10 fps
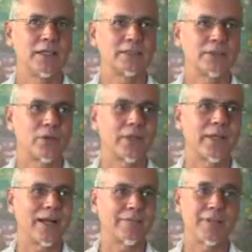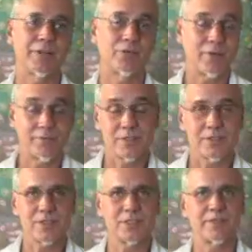And so they have either
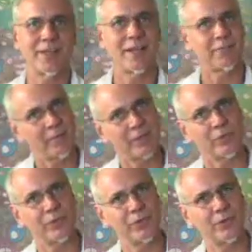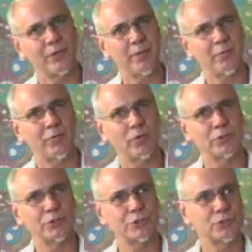references, if they have met with you the day before
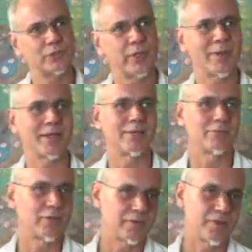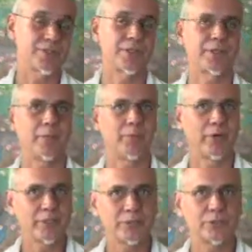the shoot, they might have a reference that they
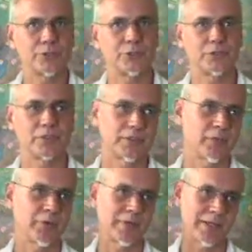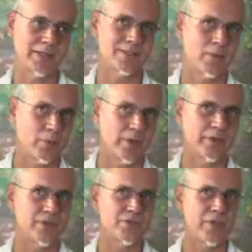bring to the shoot and say, we'd like it somewhere
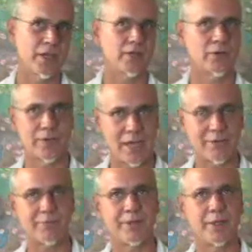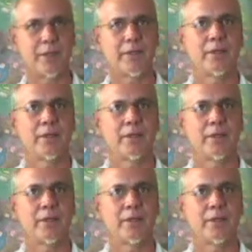in this vein or that vein.